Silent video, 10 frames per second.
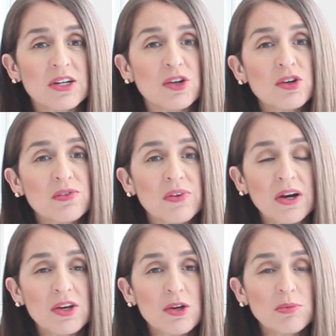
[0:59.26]
in a good
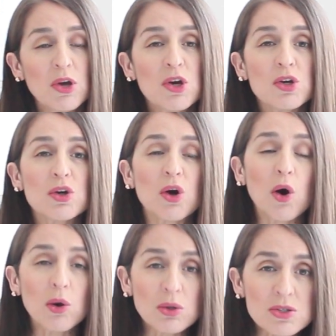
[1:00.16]
vacuum, you're
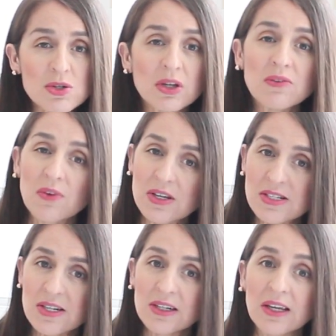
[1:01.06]
also
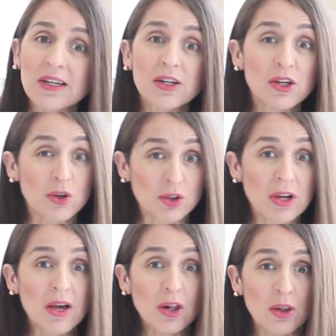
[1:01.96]
investing in good
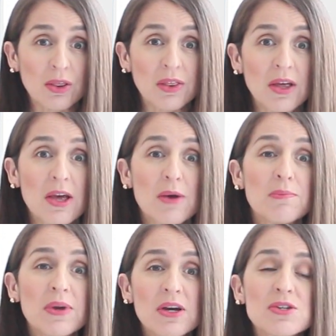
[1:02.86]
health,
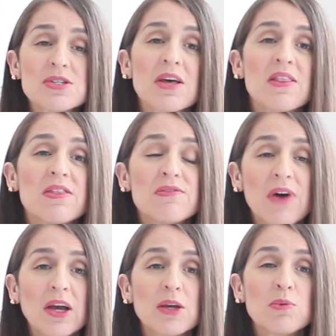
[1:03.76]
because the
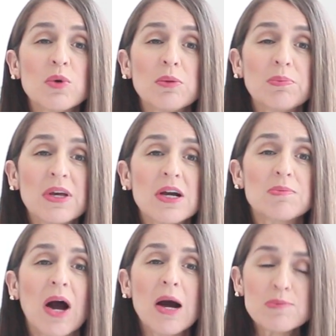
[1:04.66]
vacuum will pick
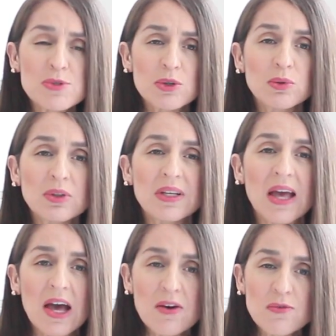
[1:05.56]
up absolutely
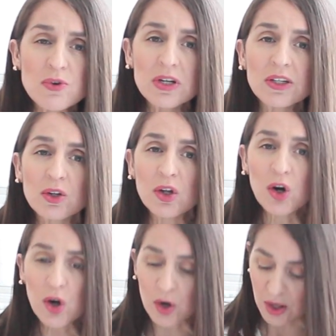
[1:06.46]
every little
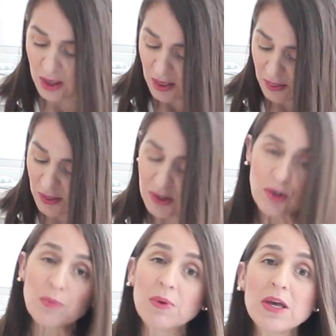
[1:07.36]
hair that
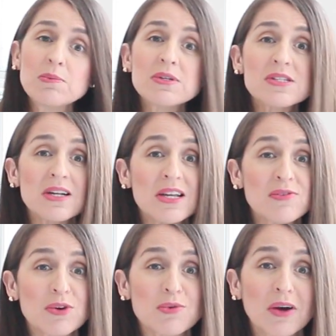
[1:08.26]
your babies
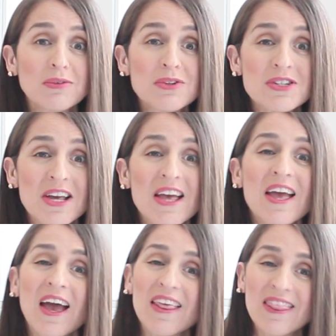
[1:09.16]
live around,
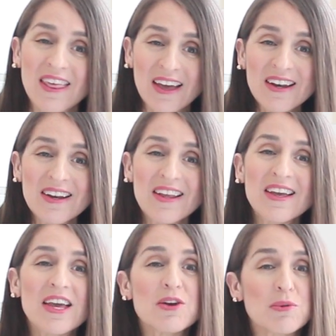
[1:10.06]
and then
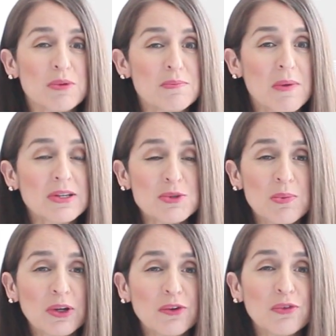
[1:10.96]
it'll be much
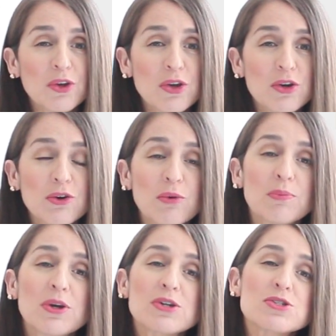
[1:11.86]
better for you
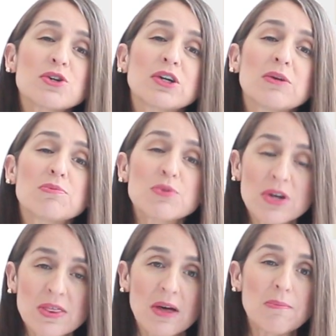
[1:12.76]
because you're gonna
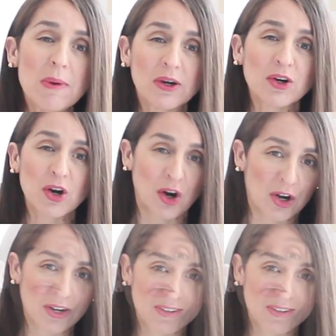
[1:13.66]
breathe a better air.